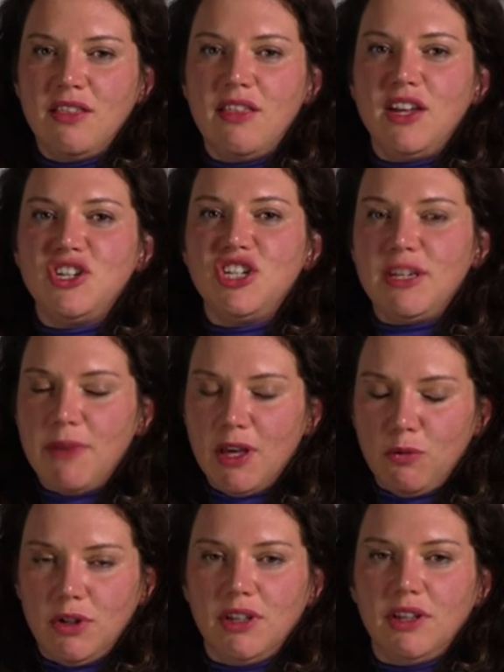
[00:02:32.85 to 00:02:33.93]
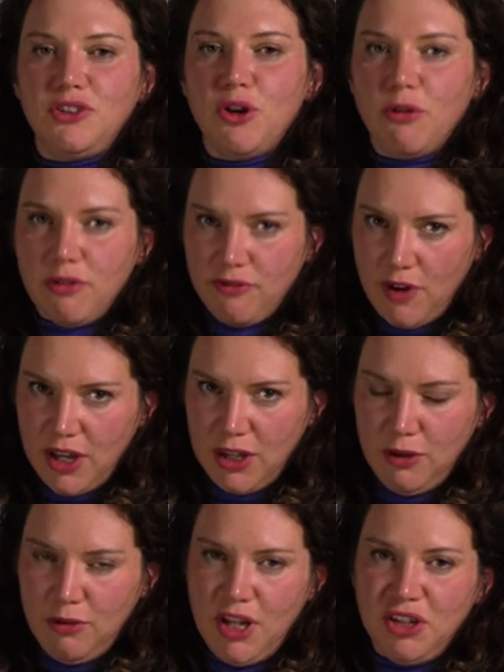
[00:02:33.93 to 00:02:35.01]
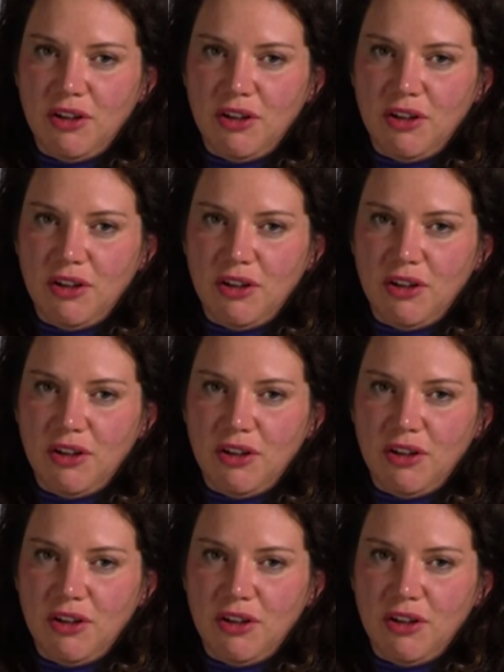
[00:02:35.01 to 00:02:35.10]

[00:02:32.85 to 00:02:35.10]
then Gmail will notify you and